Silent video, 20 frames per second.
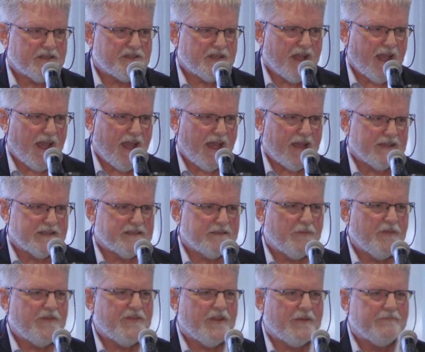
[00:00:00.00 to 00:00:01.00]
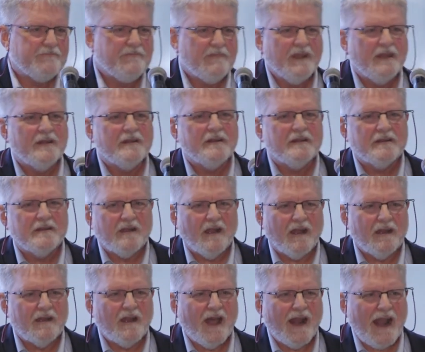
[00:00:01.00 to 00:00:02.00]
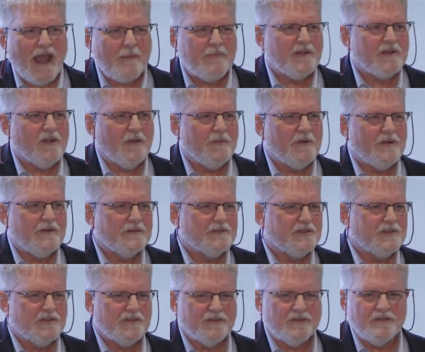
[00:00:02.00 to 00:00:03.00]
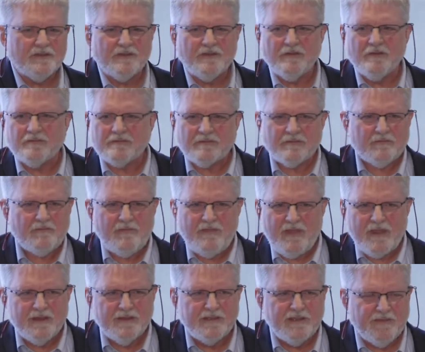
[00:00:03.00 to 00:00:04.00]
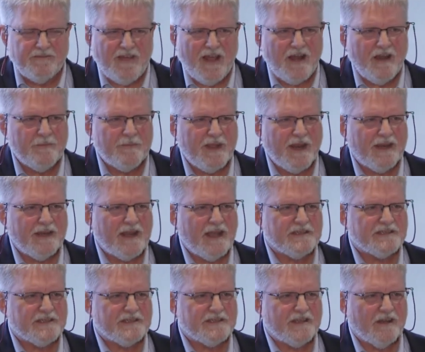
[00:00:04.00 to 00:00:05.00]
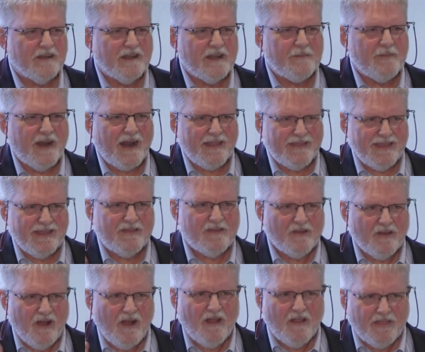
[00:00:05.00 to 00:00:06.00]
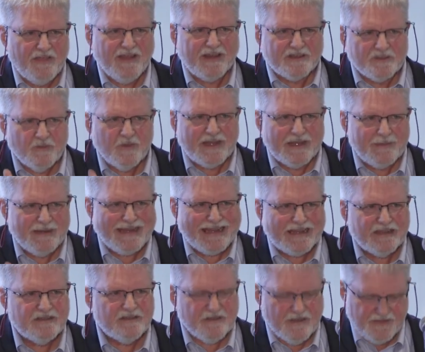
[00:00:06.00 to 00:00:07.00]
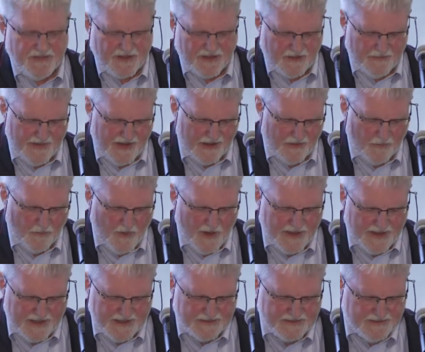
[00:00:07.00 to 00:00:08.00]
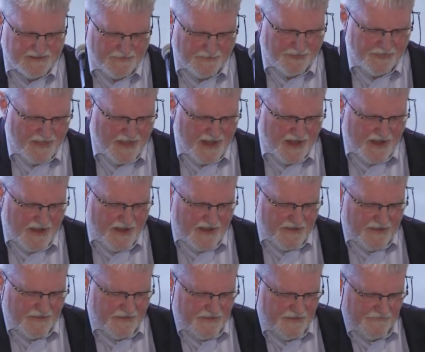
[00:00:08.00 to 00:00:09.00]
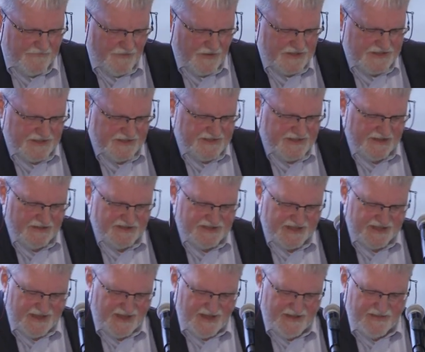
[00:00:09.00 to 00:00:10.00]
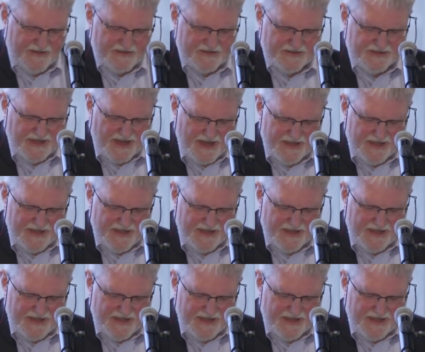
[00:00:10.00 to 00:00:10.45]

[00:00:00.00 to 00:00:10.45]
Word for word: that she has. Some of them are not applicable to development necessarily, but I think they're all things we need to think about. One is the, first is there's an there's